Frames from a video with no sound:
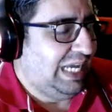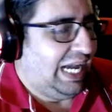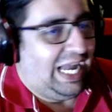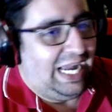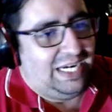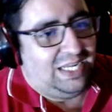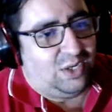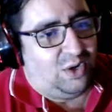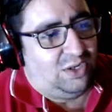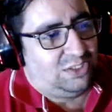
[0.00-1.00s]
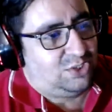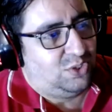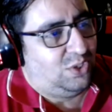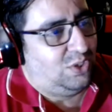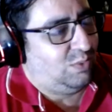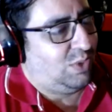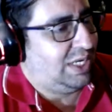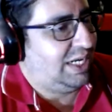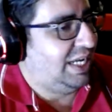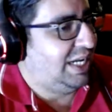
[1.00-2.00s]
and also
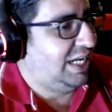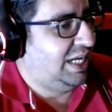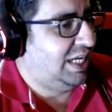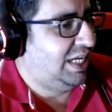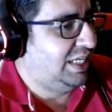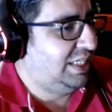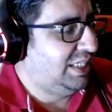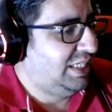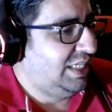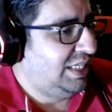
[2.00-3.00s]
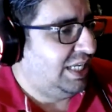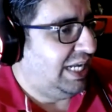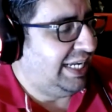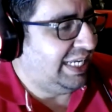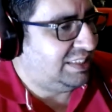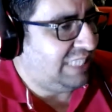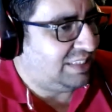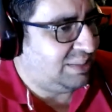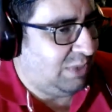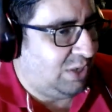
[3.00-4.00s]
what I guess
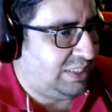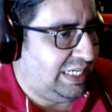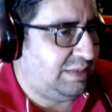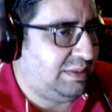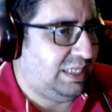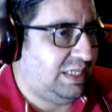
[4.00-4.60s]
that's about it.